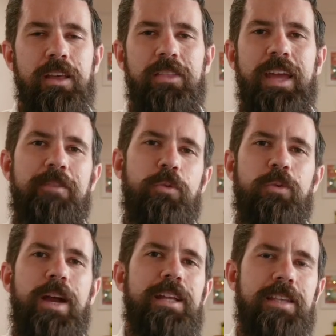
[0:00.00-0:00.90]
they have more
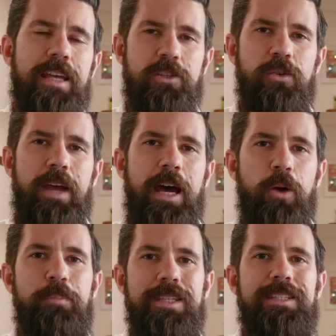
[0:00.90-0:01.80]
rights as to
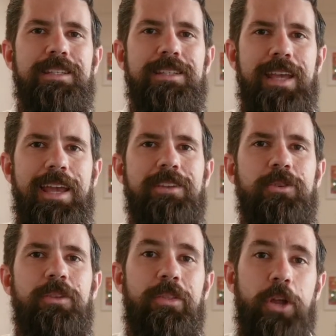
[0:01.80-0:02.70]
how businesses handle